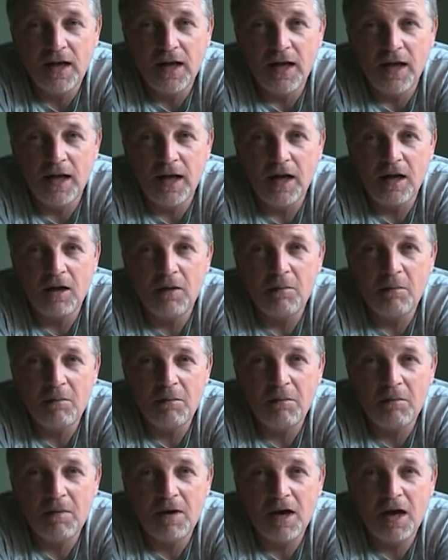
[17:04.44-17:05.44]

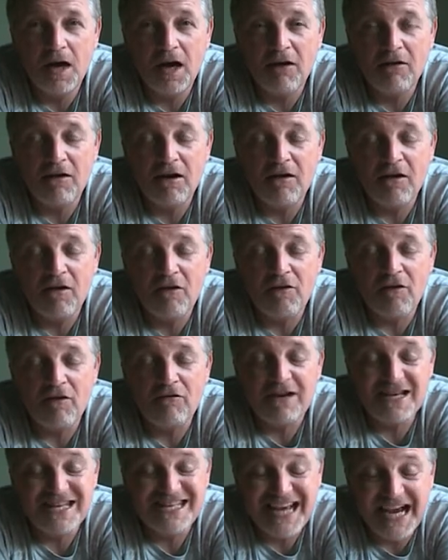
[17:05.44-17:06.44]

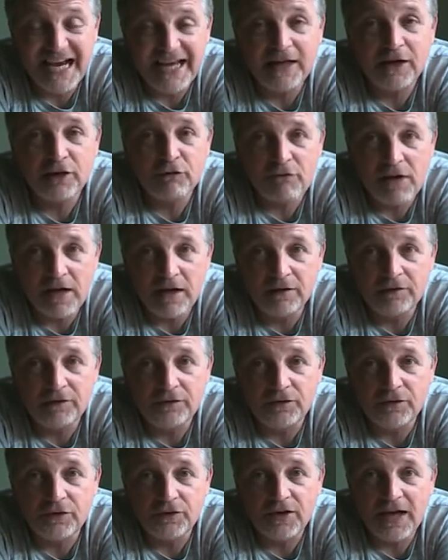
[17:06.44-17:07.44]
are entirely
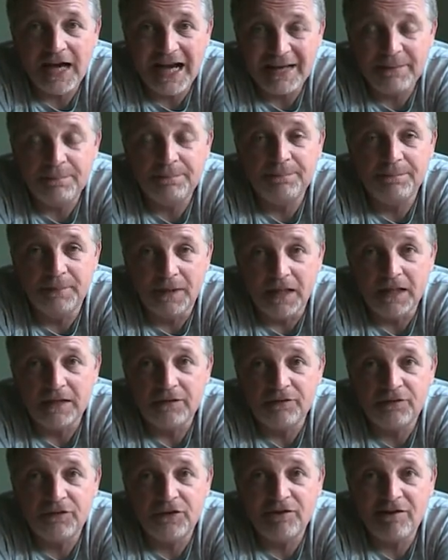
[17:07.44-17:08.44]
relevant, I
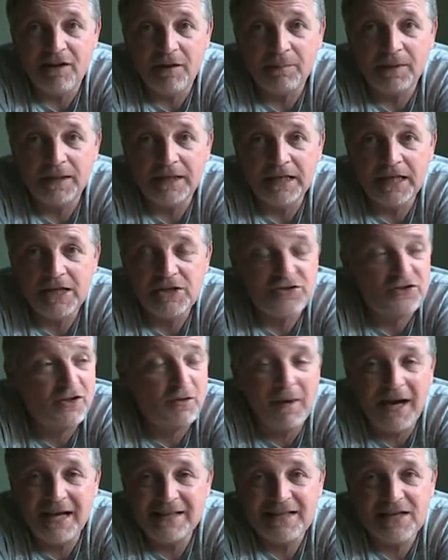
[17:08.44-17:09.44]
believe, to your application. They
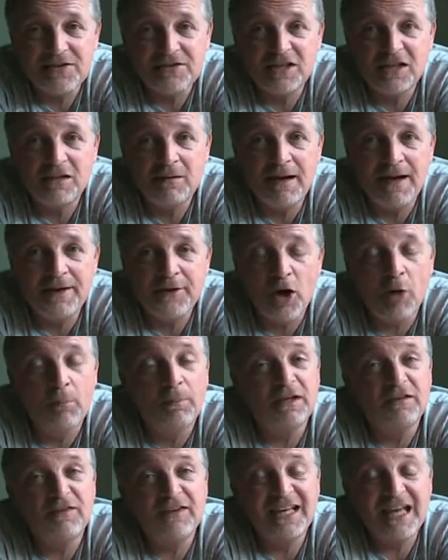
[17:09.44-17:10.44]
might ask you, they might not,
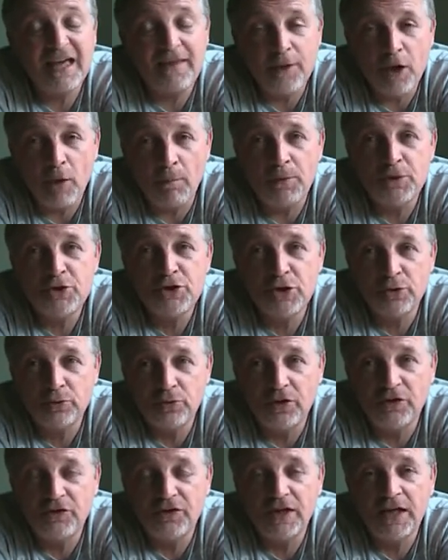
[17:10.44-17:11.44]
but if you get the
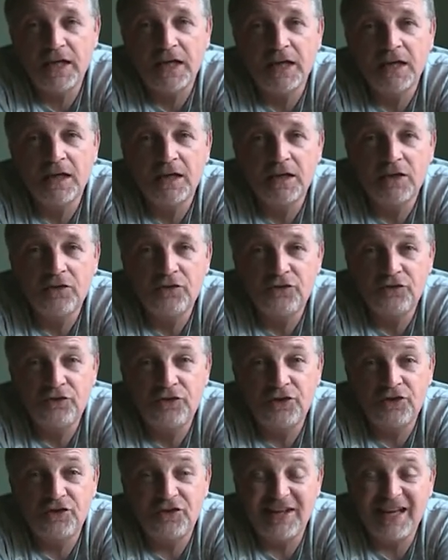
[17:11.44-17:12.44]
opportunity
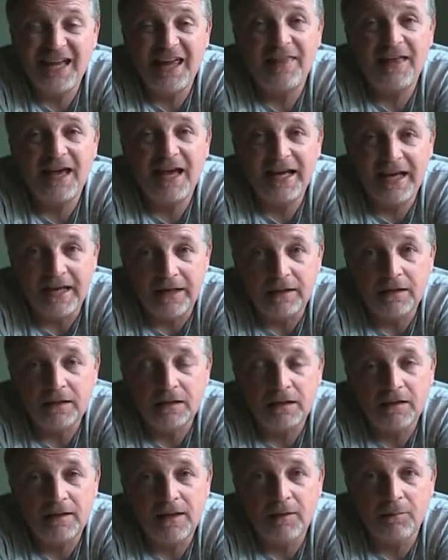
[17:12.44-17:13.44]
to get that in,
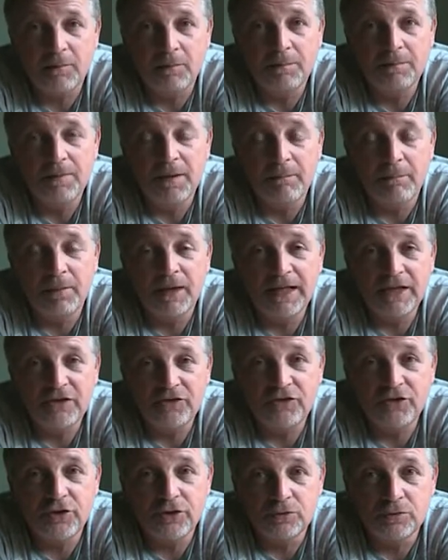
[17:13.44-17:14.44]
then
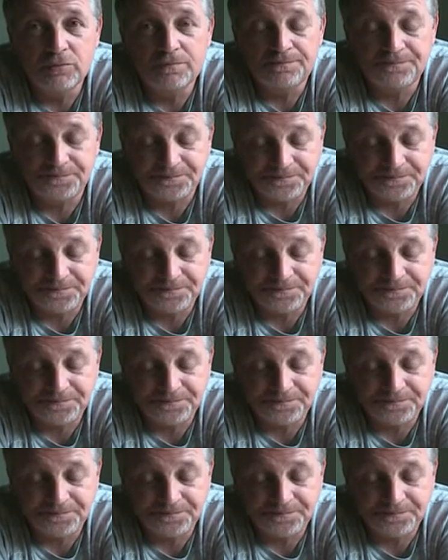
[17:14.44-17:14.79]
please do.